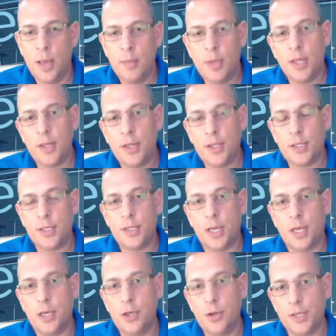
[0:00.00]
Being that this is
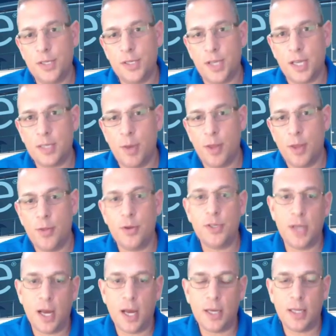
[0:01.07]
a new assessment, there's
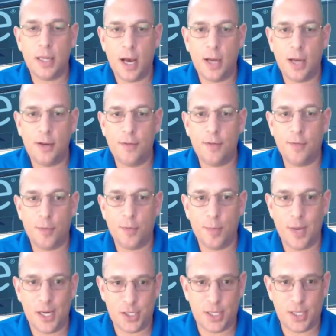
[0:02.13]
not a lot of
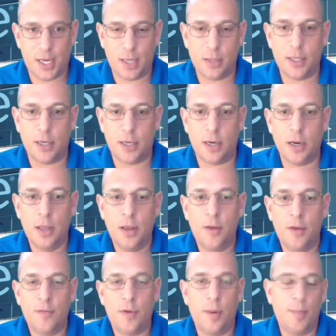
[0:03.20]
information out there
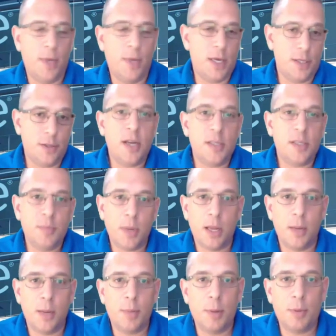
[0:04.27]
from, because there hasn't been a
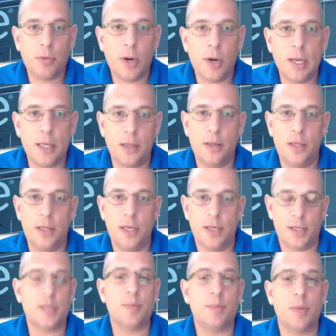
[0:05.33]
lot of people running the
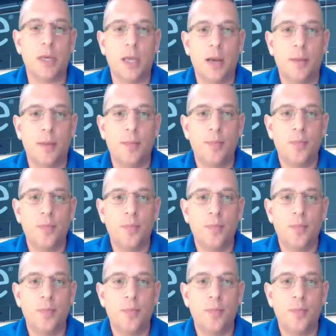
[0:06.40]
assessment yet.